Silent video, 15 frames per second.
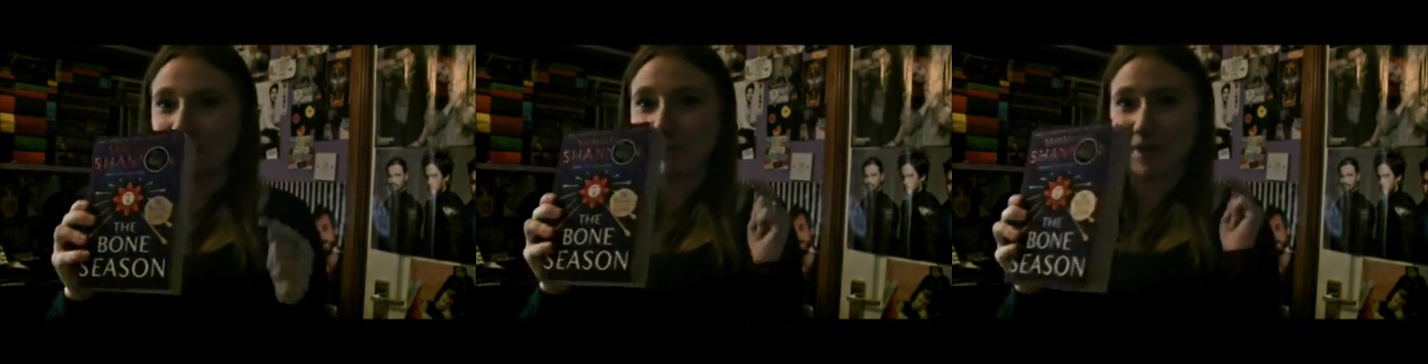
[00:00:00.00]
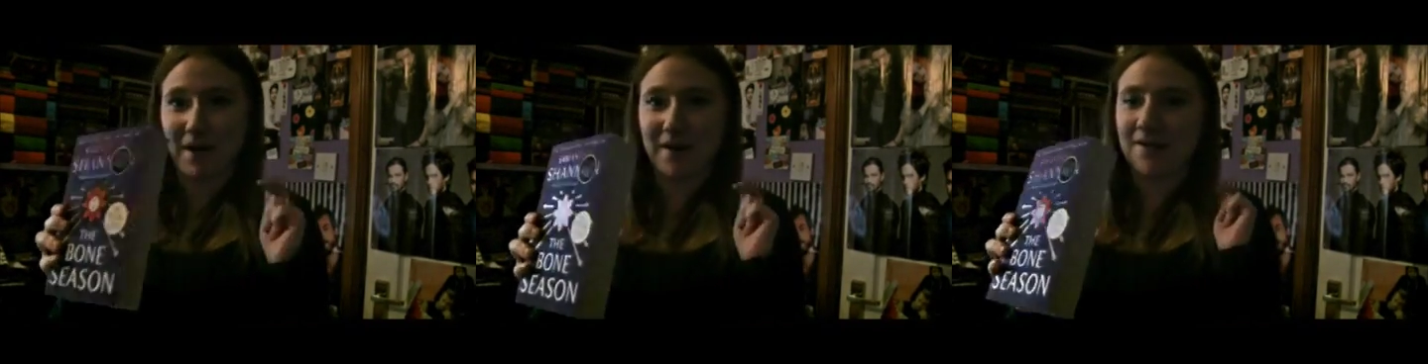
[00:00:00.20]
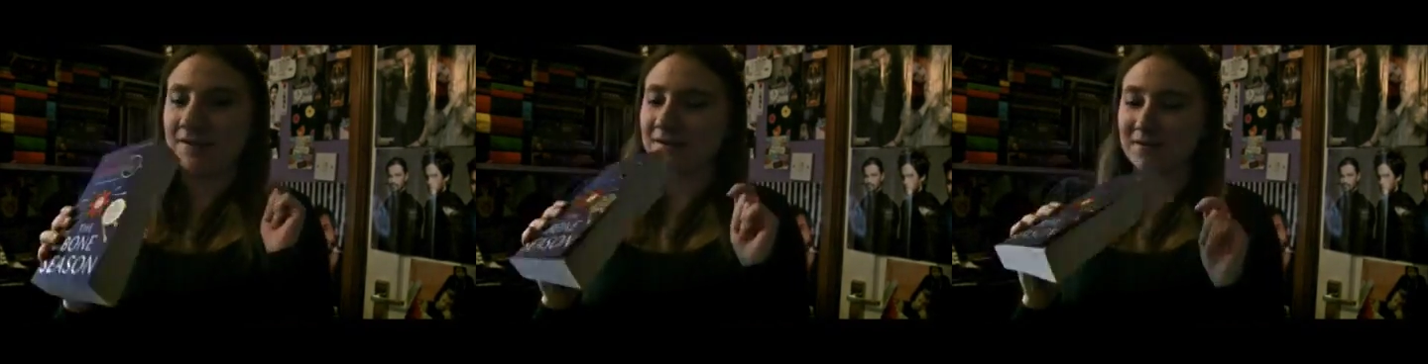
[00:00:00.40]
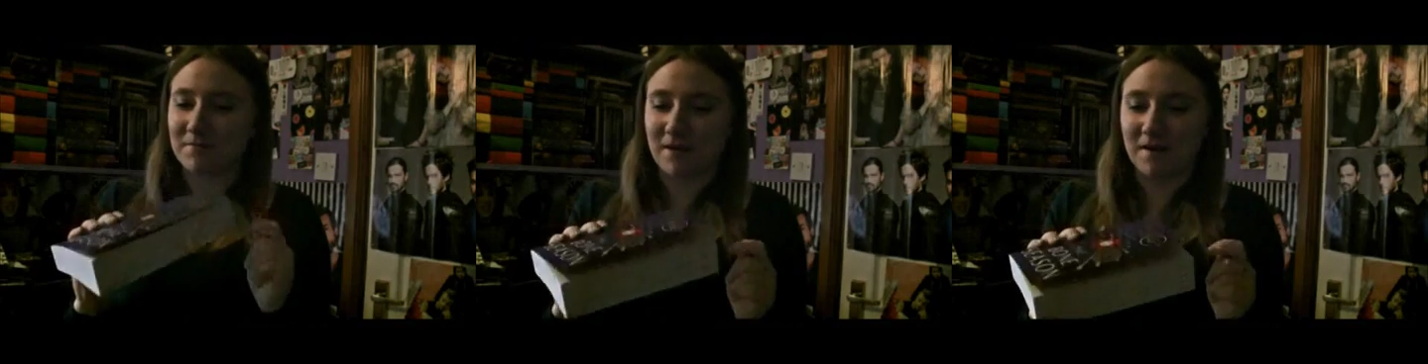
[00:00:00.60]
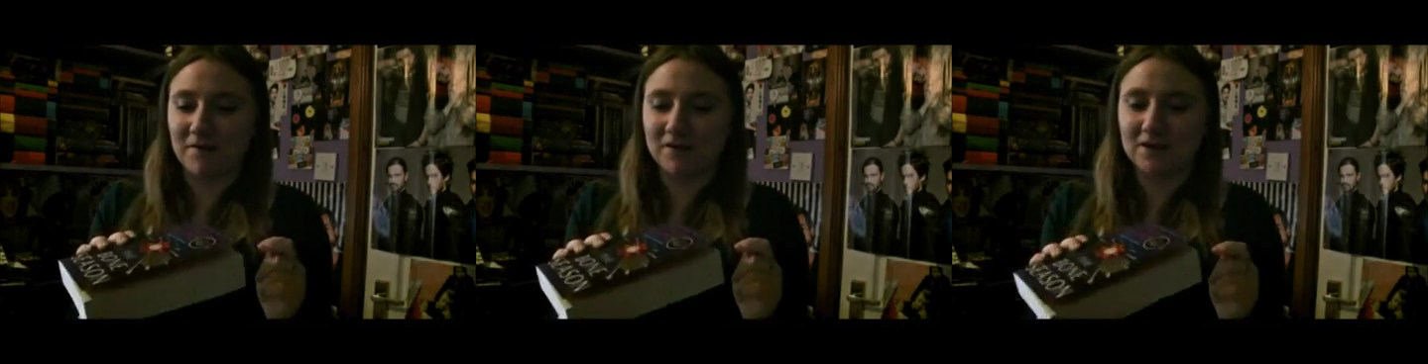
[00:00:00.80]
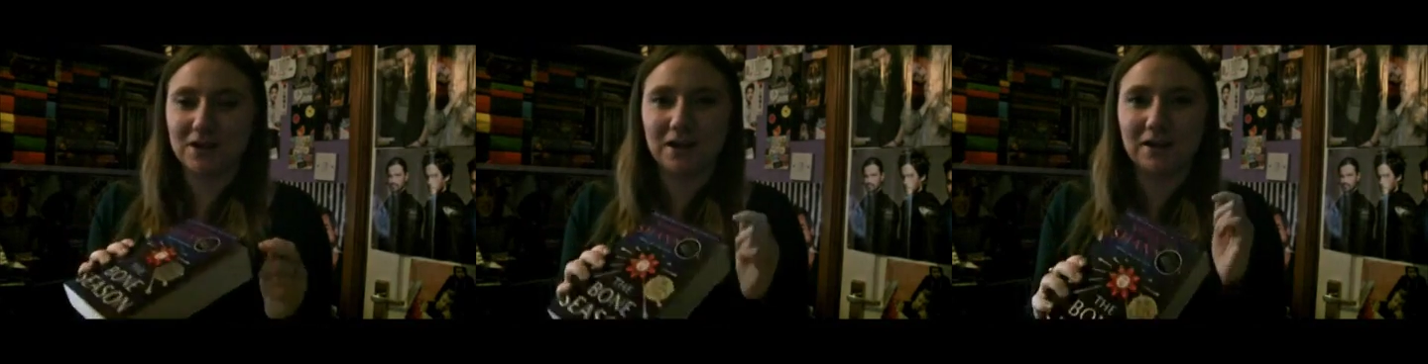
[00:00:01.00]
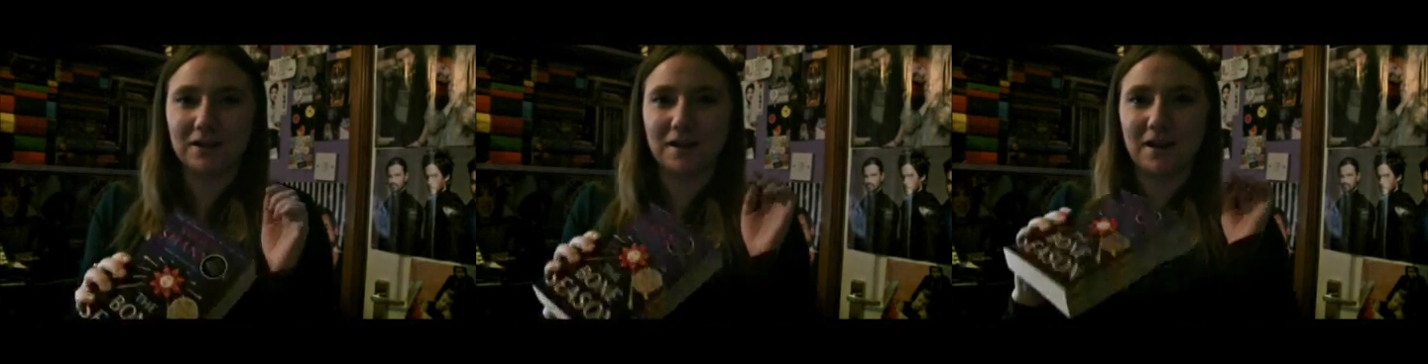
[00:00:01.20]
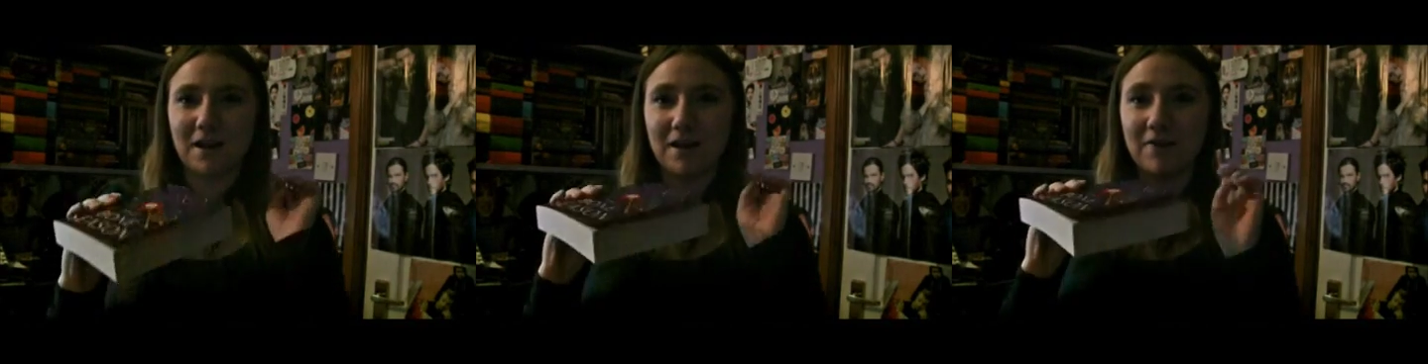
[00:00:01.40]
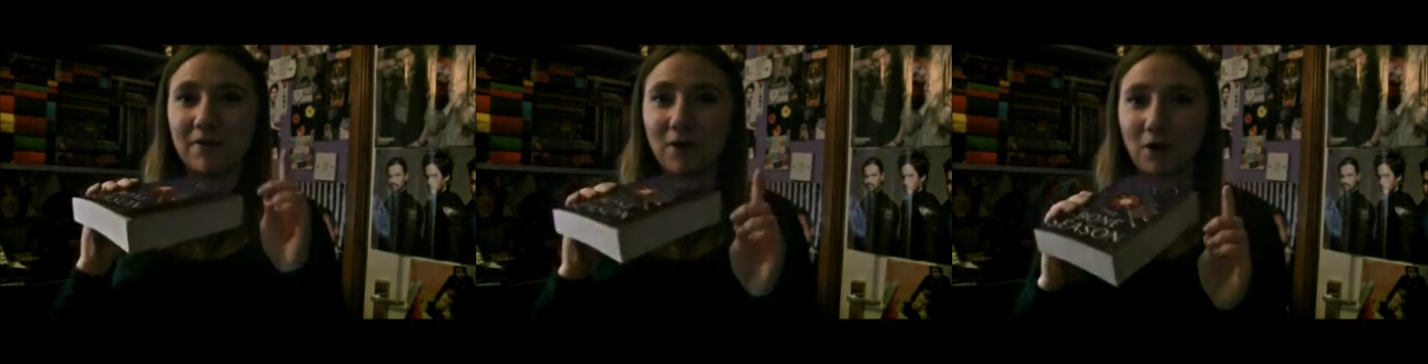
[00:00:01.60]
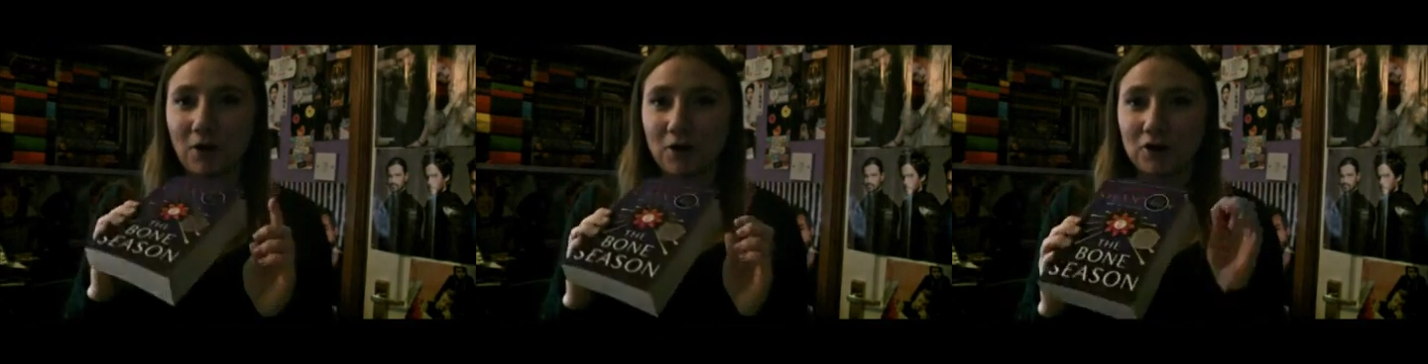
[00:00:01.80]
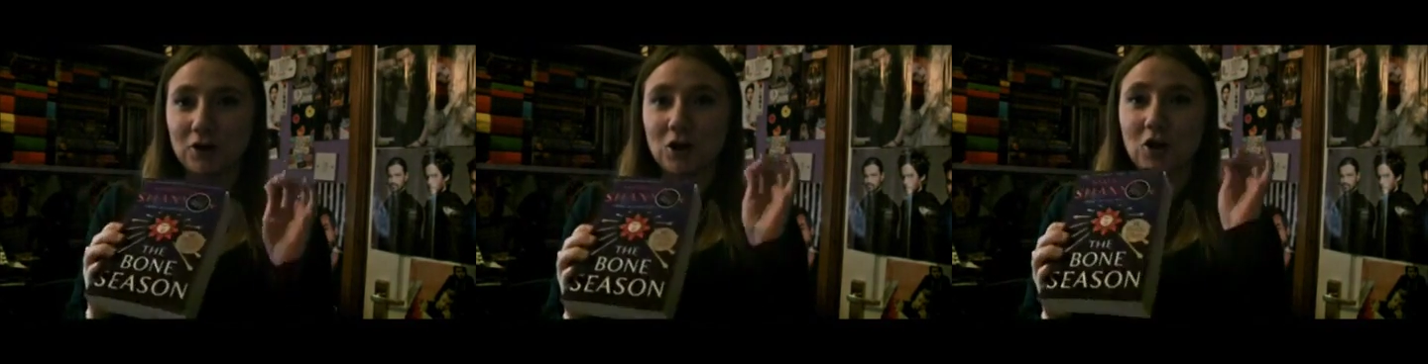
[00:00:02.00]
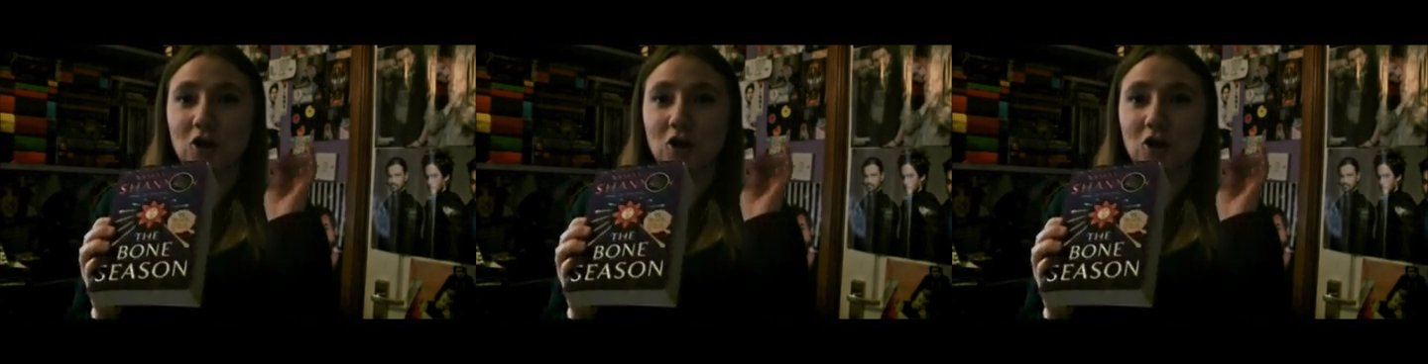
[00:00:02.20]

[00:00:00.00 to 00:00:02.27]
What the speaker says: by Samantha Shannon, and I have heard